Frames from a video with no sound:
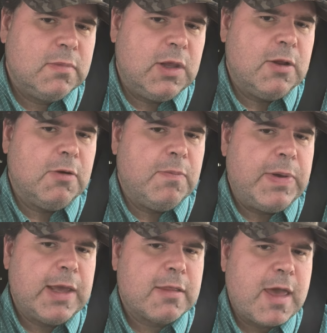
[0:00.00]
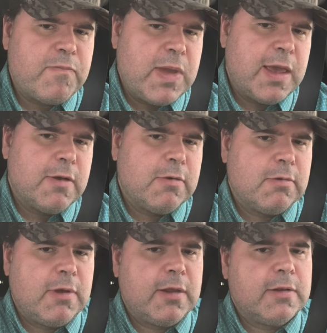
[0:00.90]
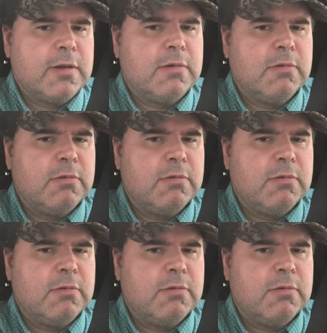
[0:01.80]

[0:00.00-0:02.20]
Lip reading: The banks have mail and